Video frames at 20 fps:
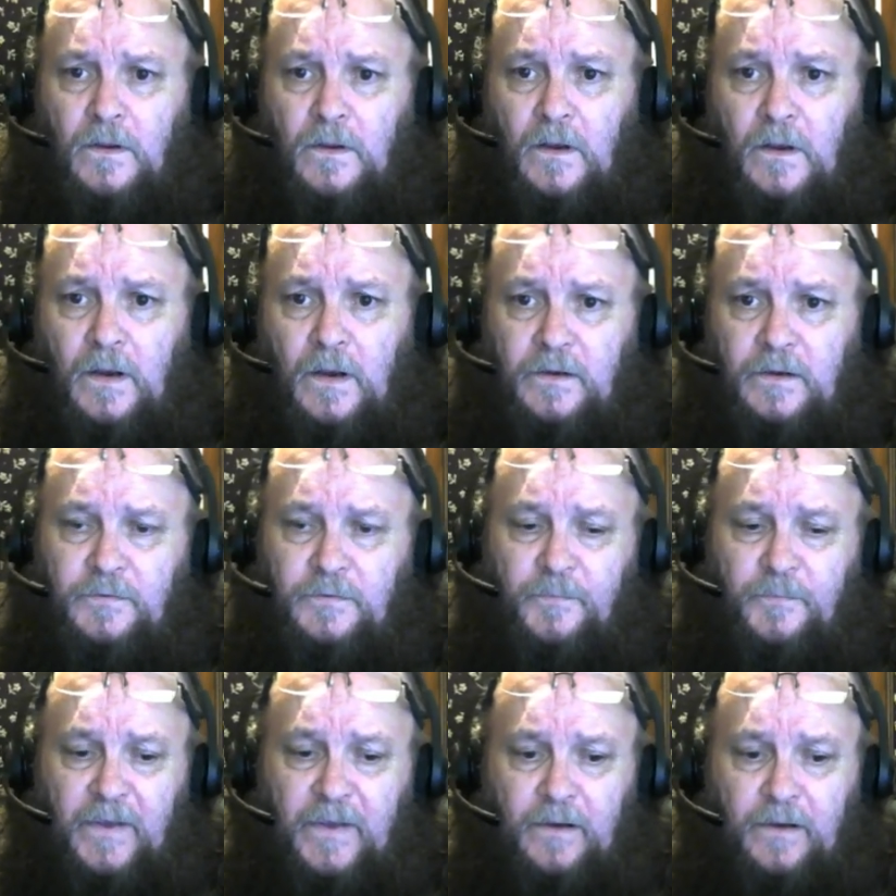I
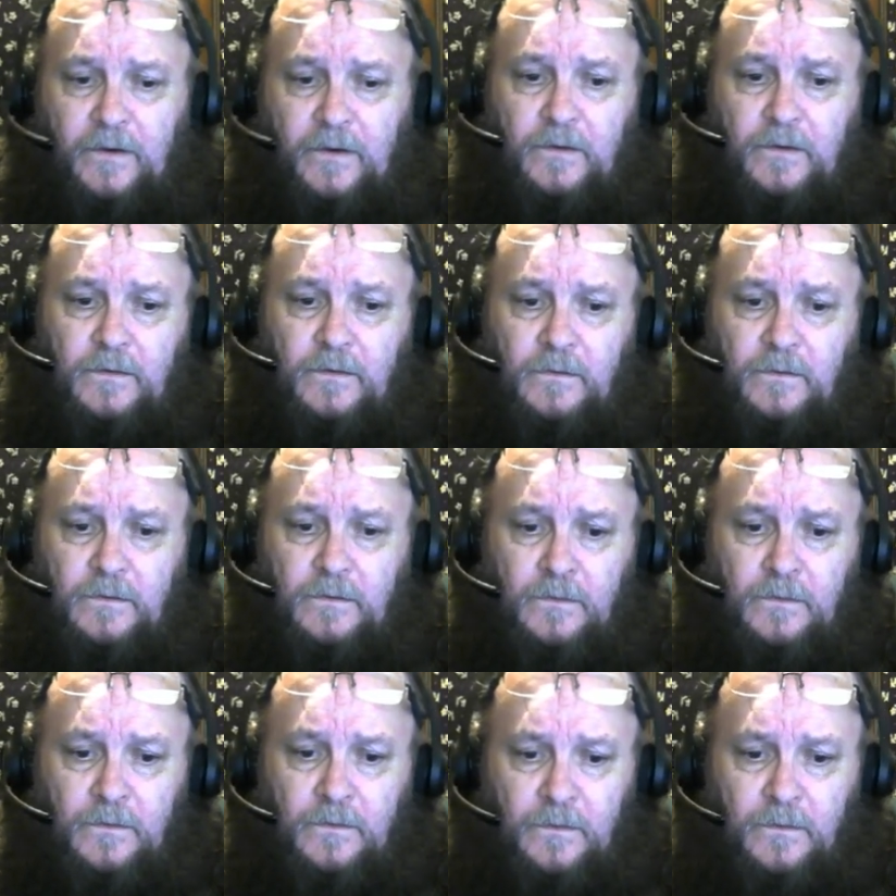speak
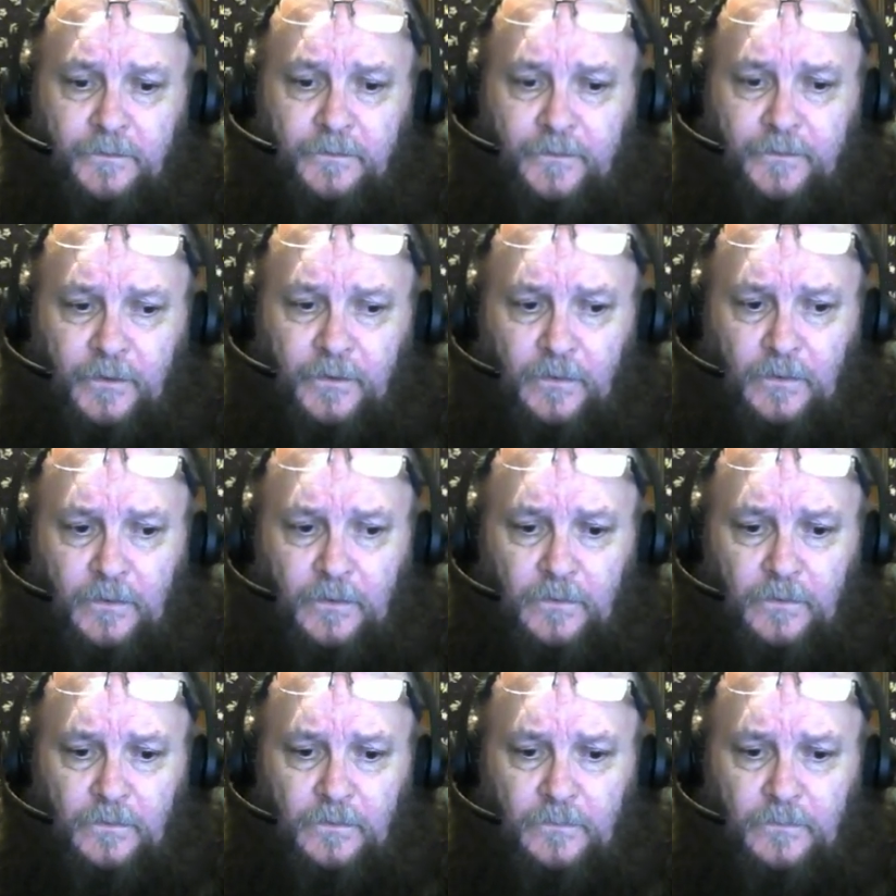
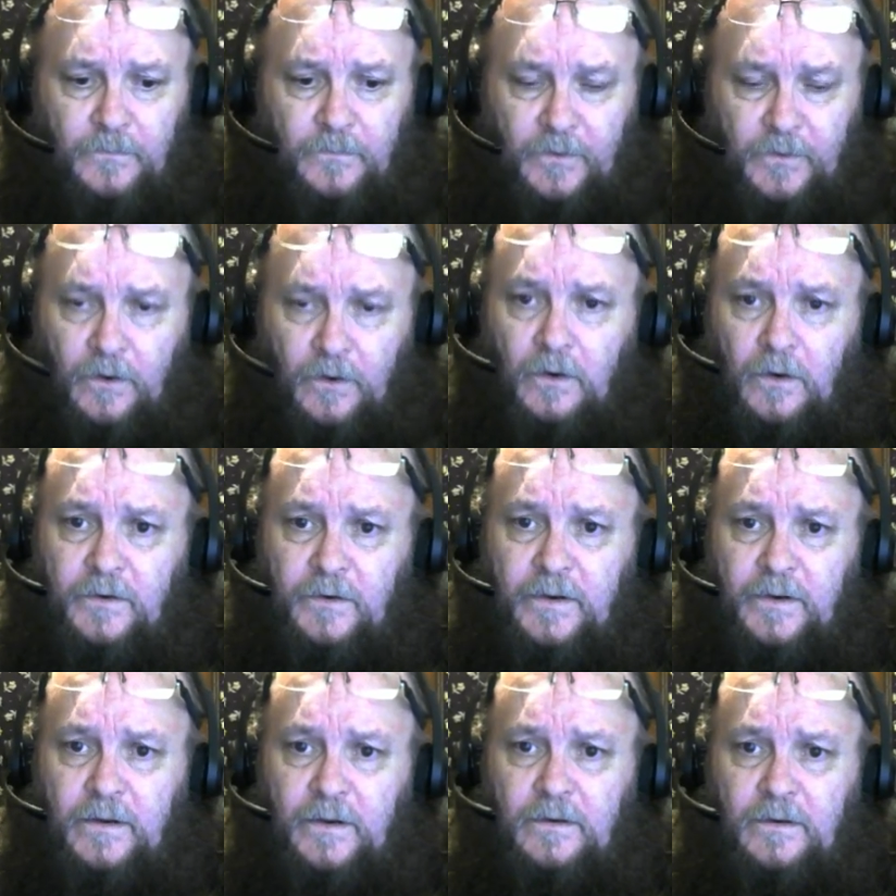to the
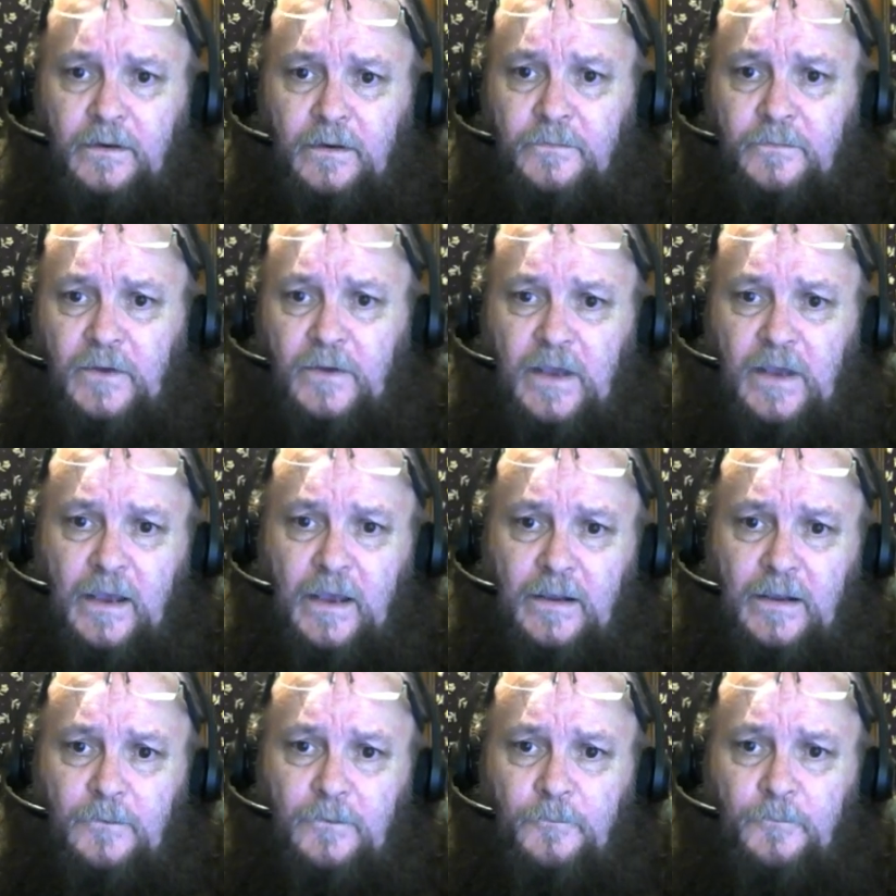guardian of the
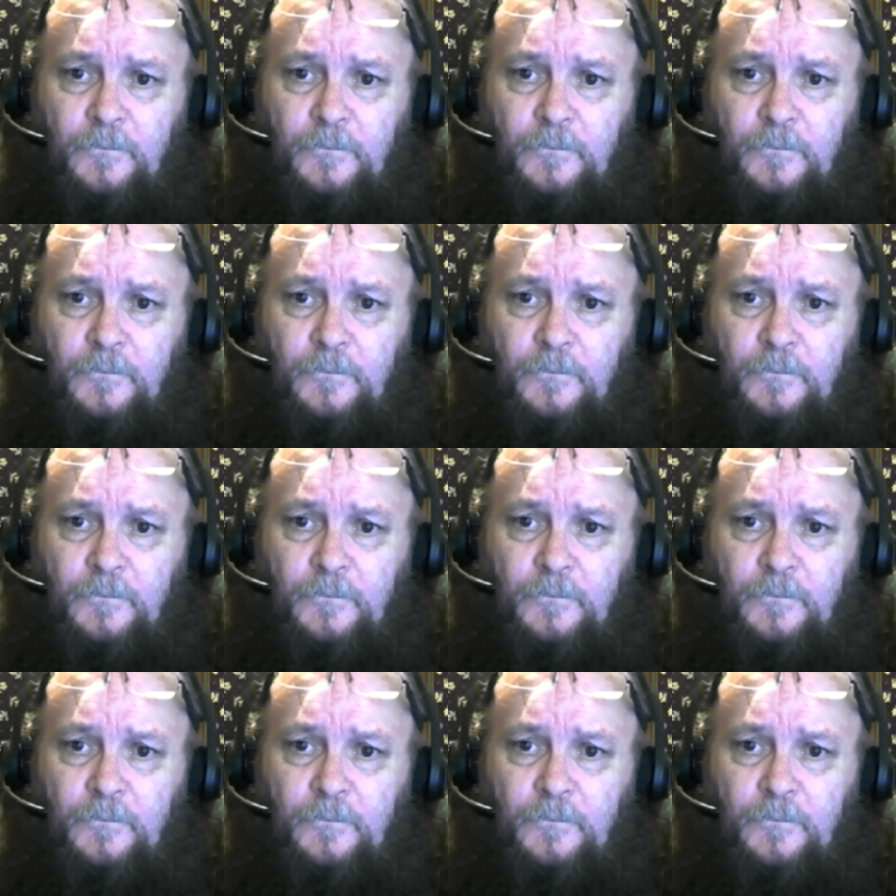gate